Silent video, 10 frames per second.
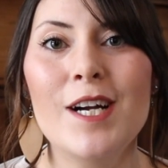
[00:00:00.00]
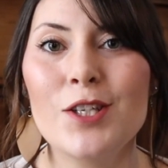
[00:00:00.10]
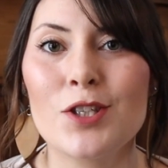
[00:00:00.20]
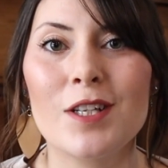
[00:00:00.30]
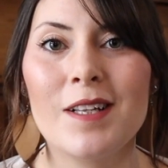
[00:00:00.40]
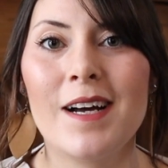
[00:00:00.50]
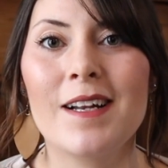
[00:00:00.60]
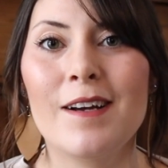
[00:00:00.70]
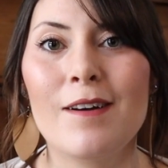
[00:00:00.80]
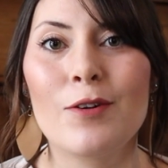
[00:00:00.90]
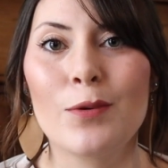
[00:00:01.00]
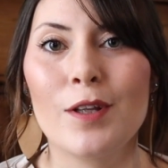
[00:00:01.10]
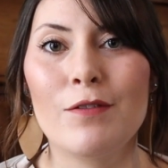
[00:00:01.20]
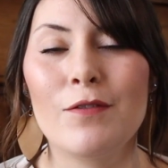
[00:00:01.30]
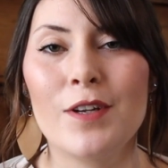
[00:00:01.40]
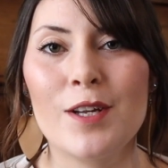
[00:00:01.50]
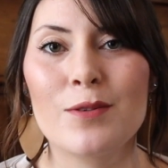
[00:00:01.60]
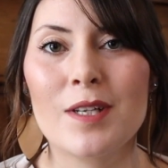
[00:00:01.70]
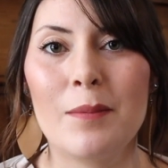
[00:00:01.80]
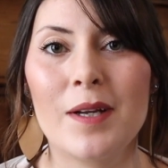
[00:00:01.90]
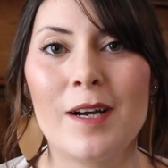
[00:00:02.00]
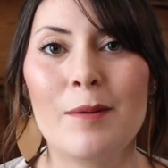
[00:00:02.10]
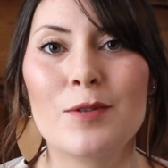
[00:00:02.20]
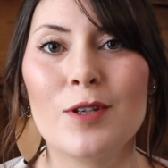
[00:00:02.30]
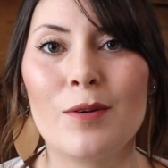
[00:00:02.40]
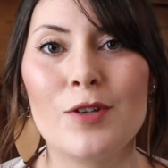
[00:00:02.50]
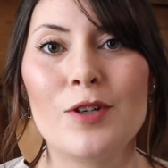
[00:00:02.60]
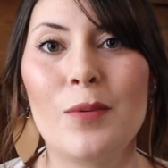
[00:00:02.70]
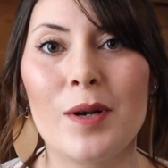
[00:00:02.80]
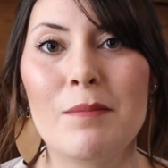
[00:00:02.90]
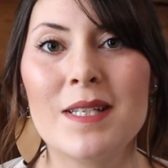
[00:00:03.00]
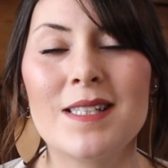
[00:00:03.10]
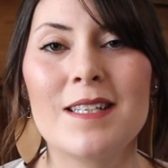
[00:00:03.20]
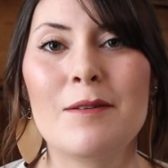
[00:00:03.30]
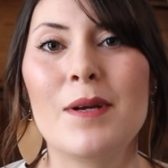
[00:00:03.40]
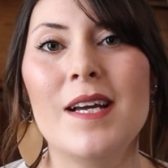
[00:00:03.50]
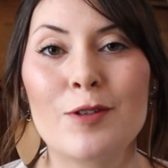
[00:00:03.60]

Just a lot of really fun videos coming up, so you don't want to miss them.